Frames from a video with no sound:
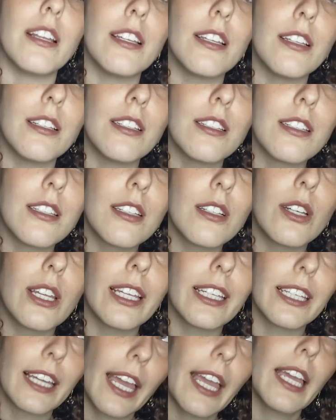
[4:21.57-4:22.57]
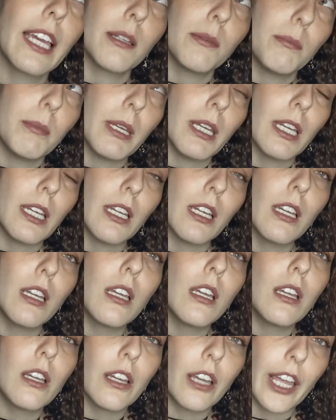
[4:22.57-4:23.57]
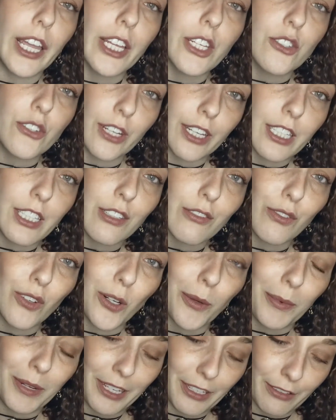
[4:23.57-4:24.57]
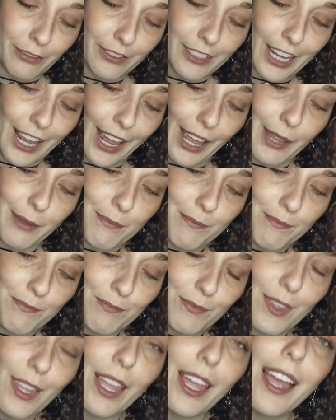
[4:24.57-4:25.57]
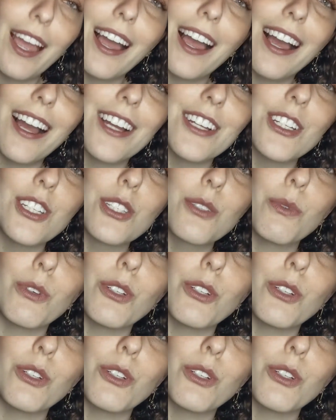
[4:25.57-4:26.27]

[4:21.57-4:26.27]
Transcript: is and can be a transformative time, I just